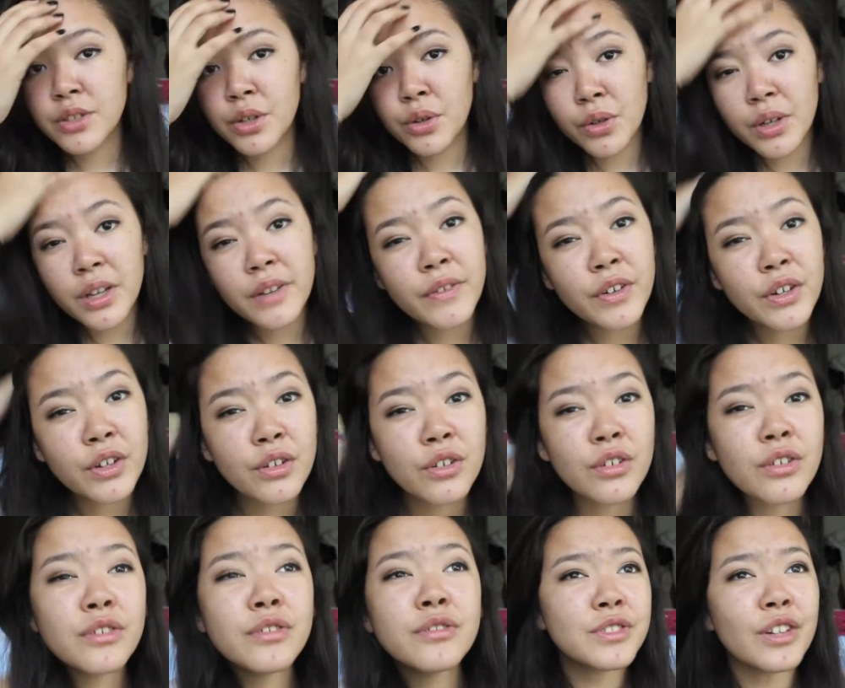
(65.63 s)
So if a
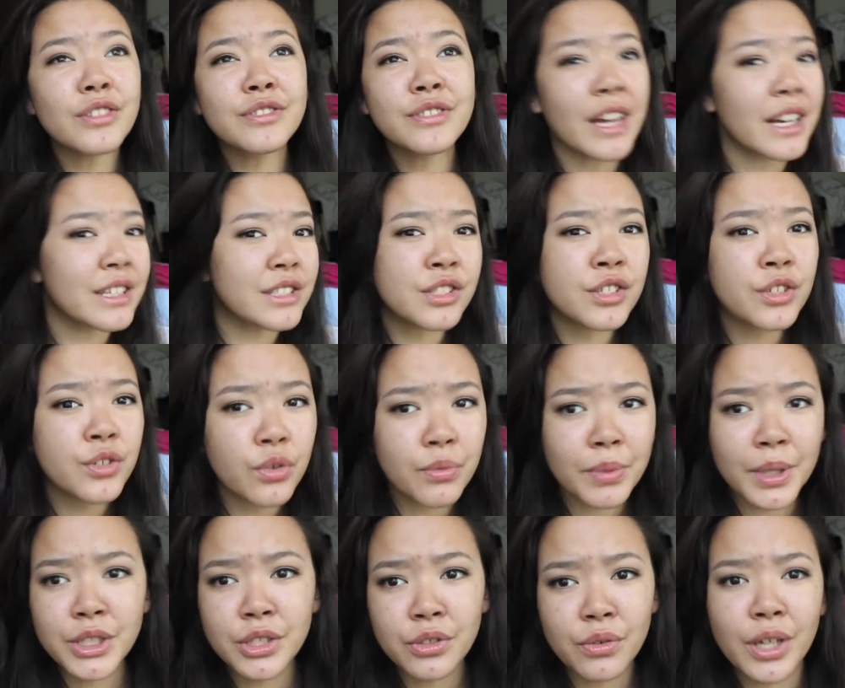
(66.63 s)
girl starts asking you a
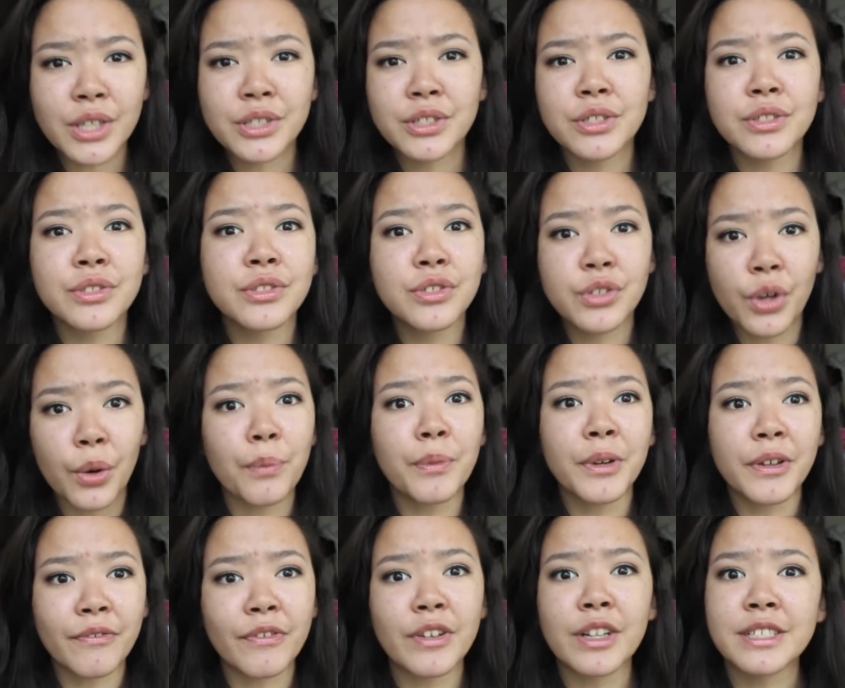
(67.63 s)
bunch of questions, don't
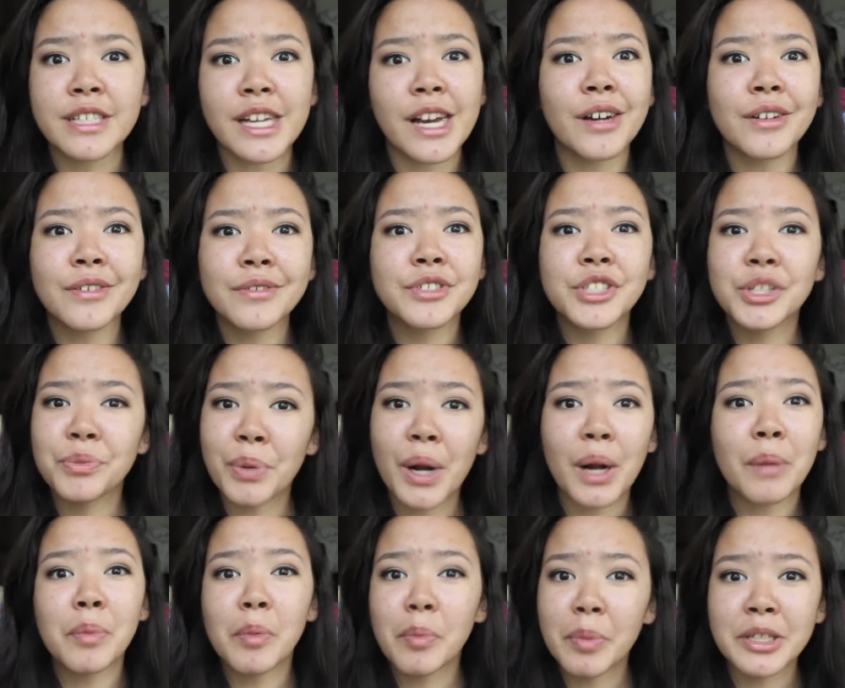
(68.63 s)
be freaked out. She
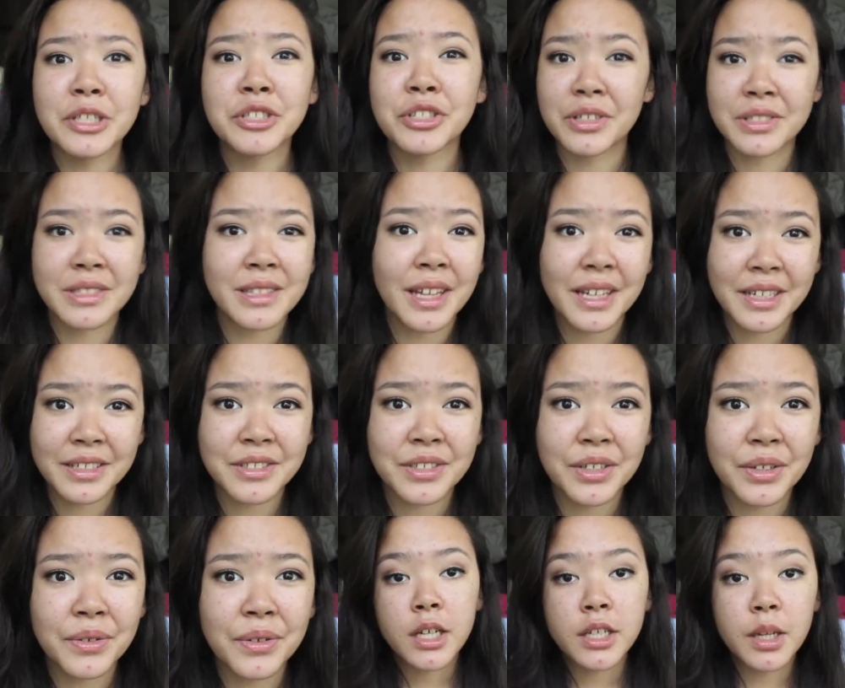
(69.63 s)
probably just likes
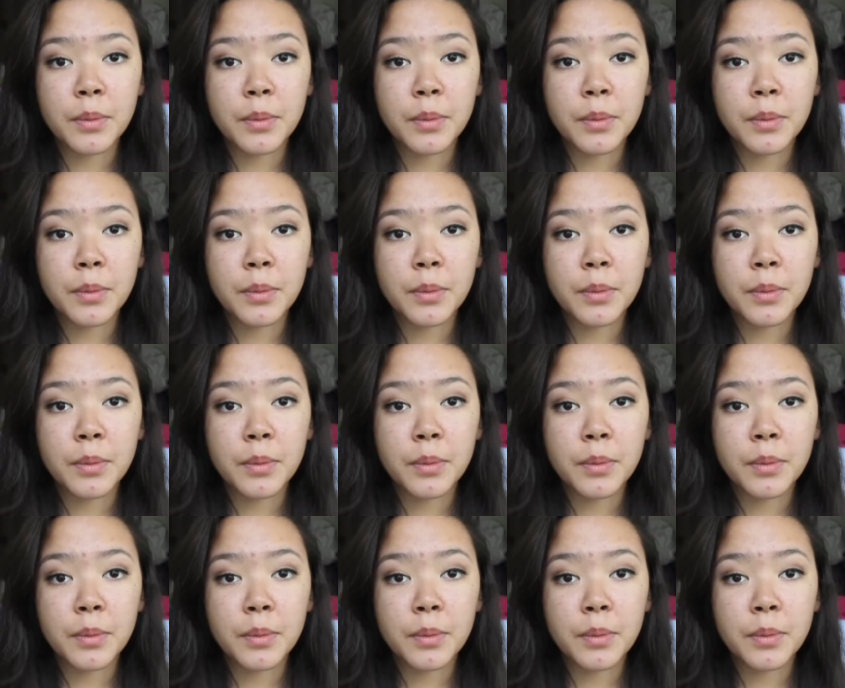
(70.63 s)
you.